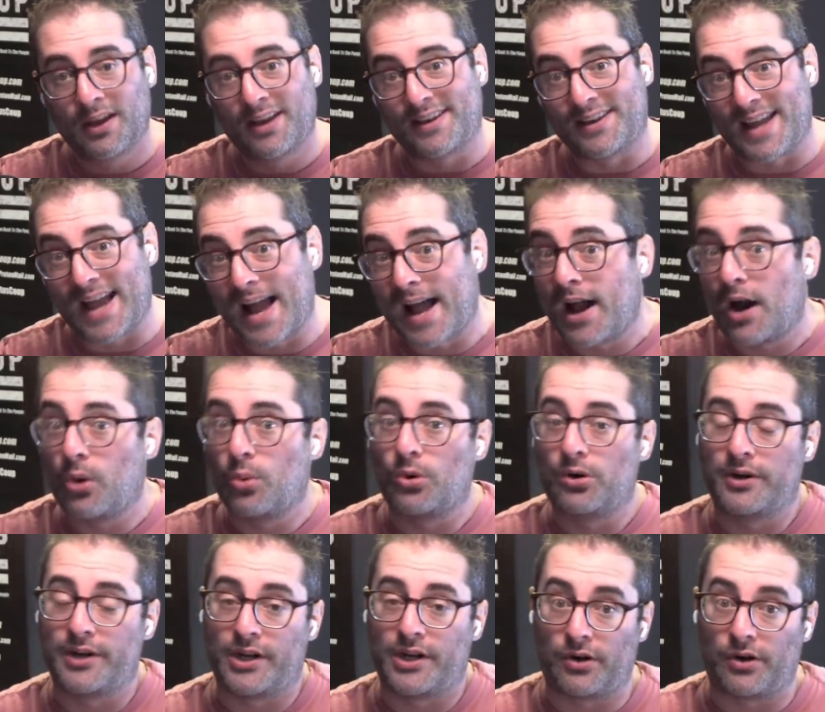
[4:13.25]
Now we're
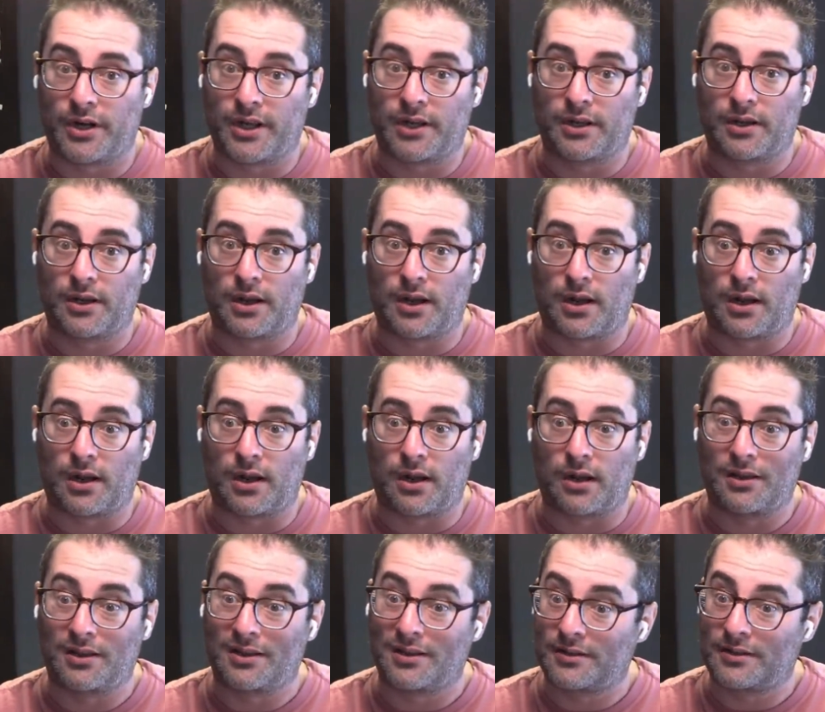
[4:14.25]
hearing
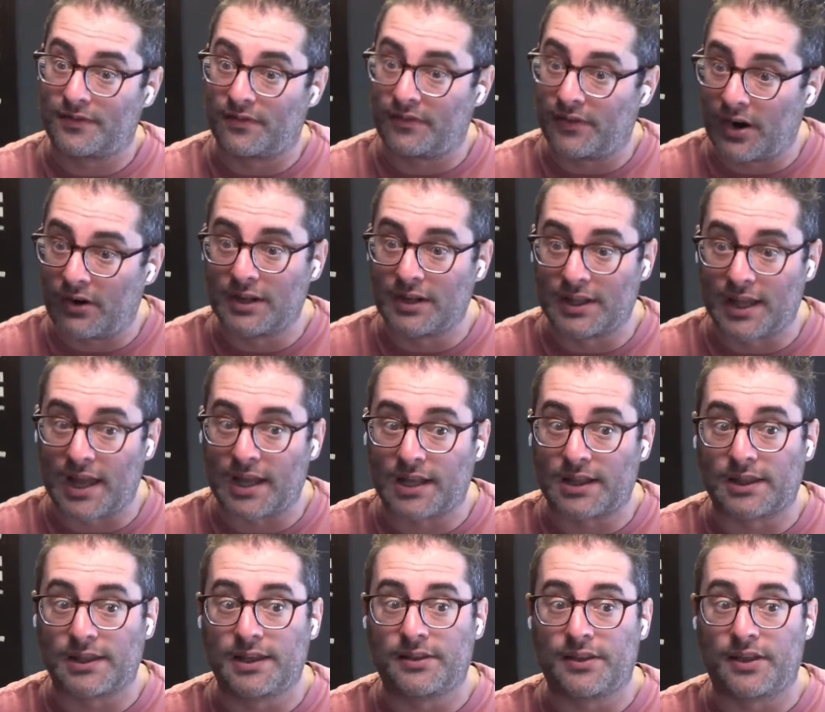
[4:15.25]
uh, it's very
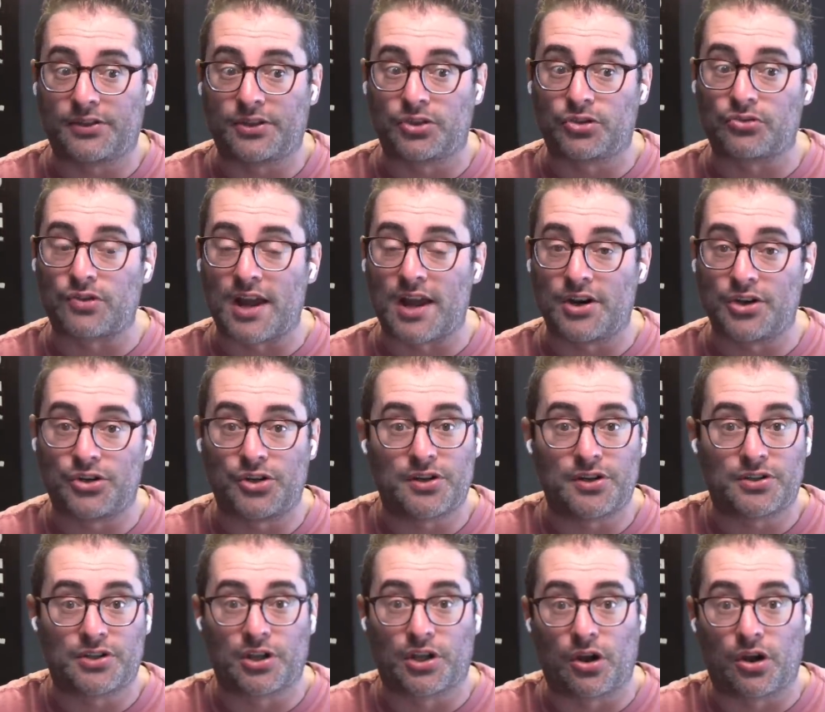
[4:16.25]
likely that the strategy
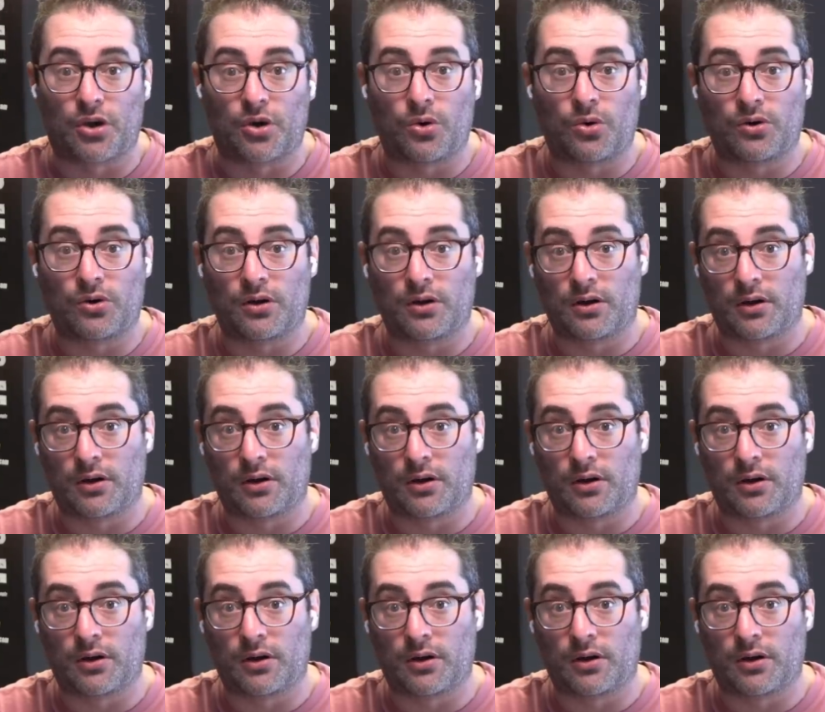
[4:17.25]
is to go